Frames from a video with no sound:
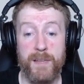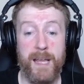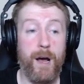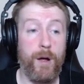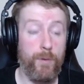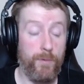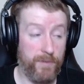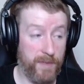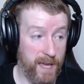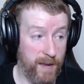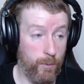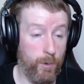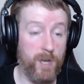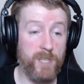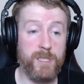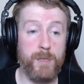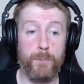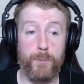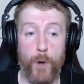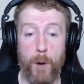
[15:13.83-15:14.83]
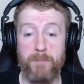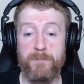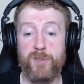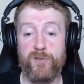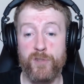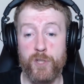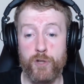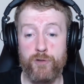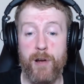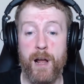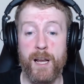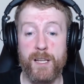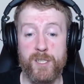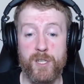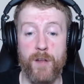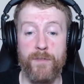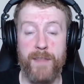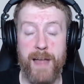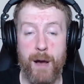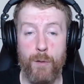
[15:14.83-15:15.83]
Now, there were some problems for
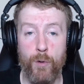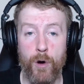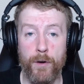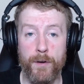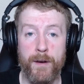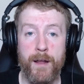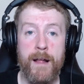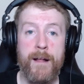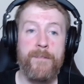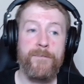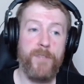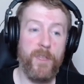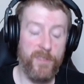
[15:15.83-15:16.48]
Astralis on that one.